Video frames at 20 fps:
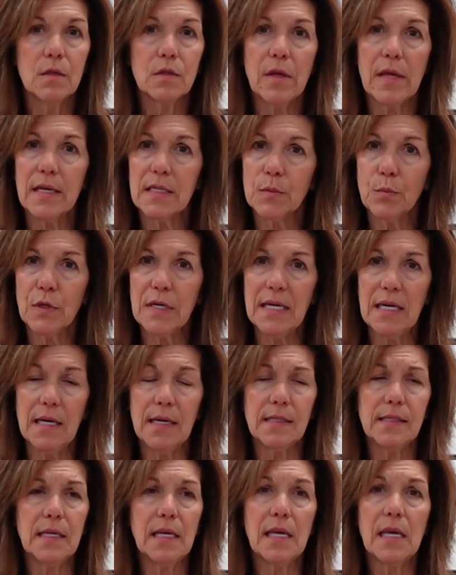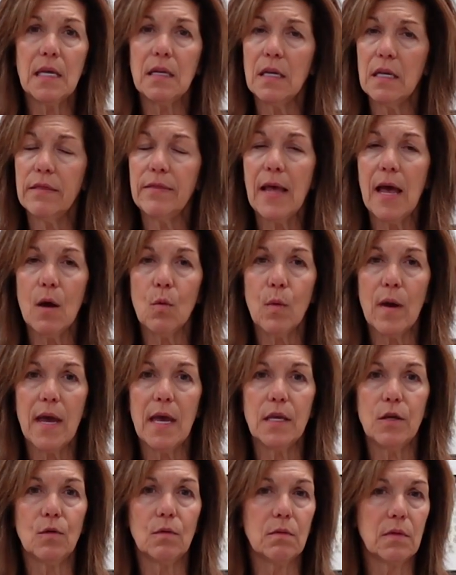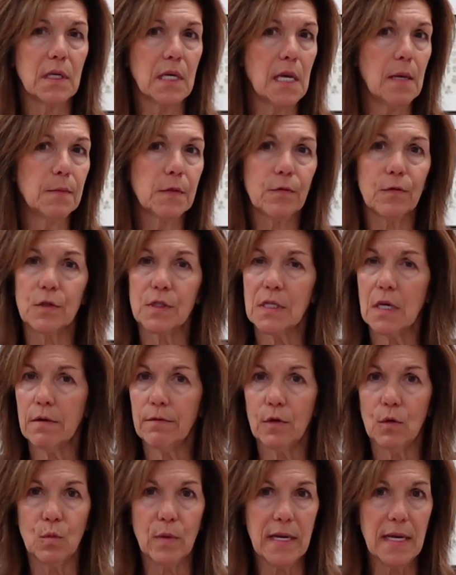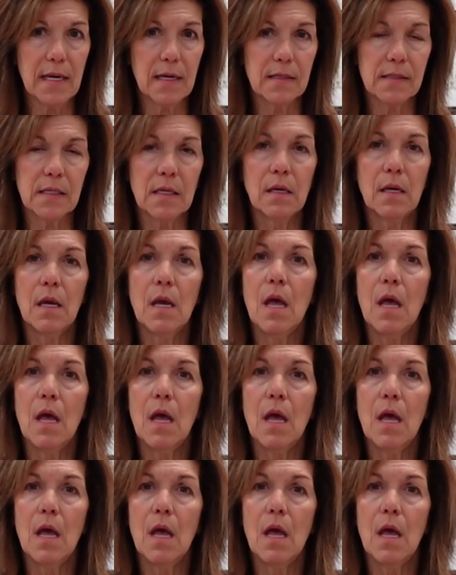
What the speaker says: So that's pretty easy, and in that way it keeps for several weeks.